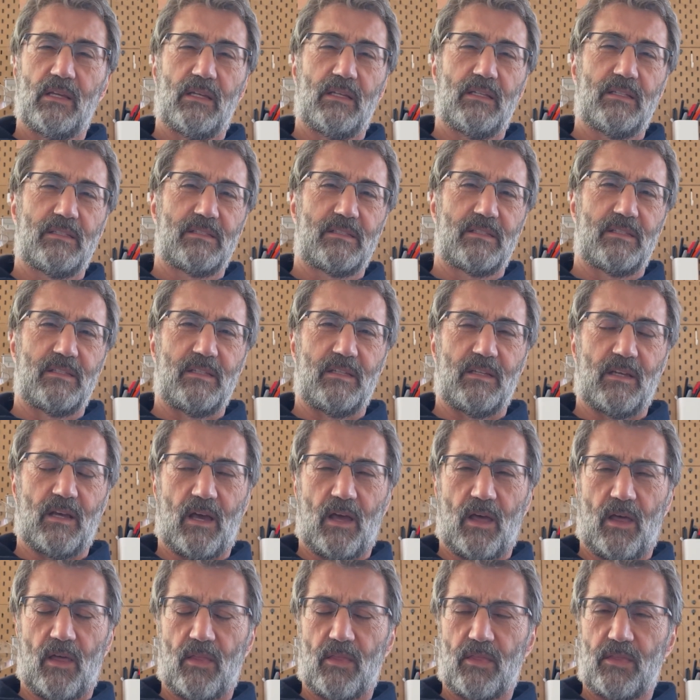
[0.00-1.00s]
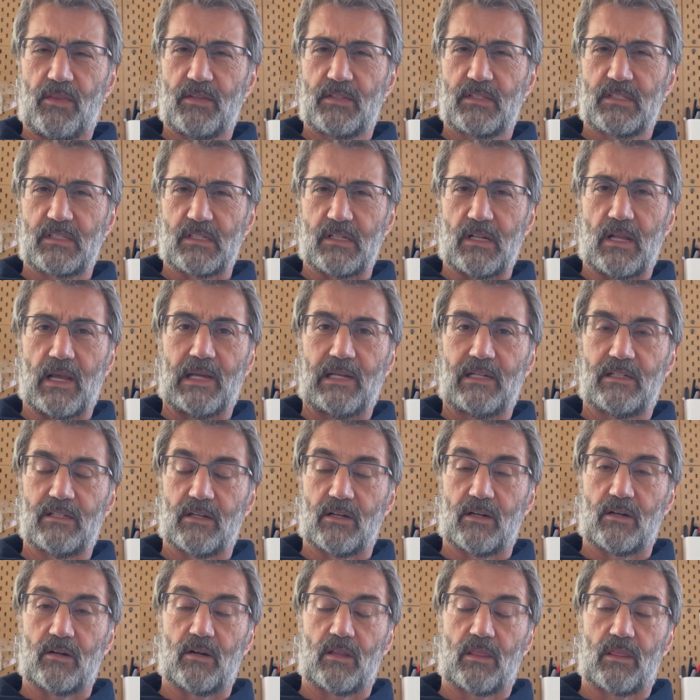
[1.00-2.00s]
is the
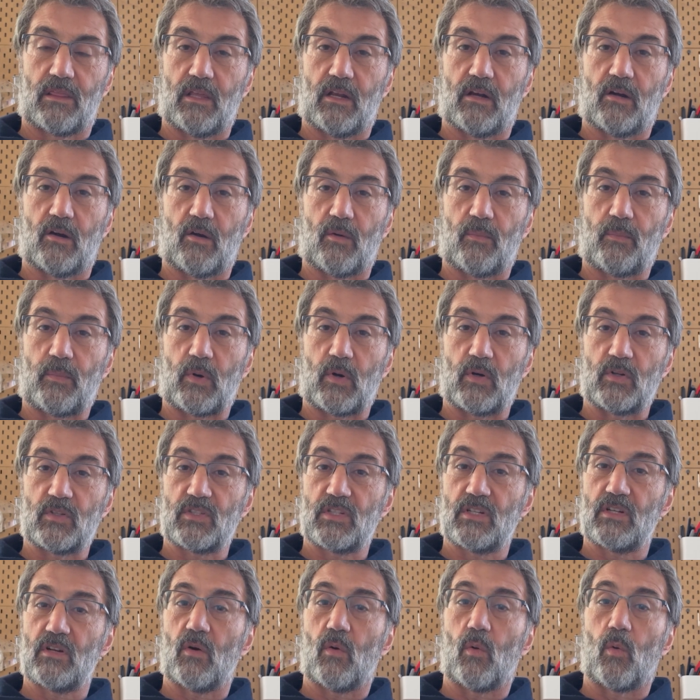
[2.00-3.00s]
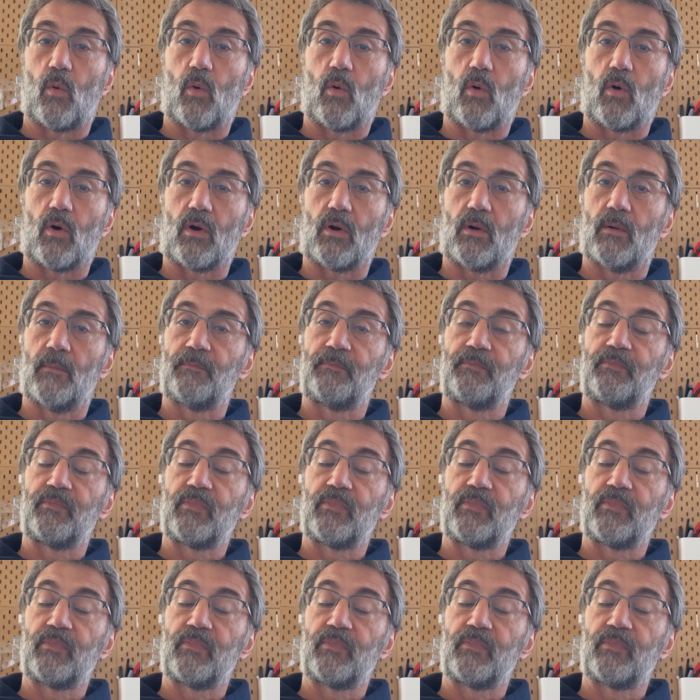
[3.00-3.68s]
slighter, thinner person, or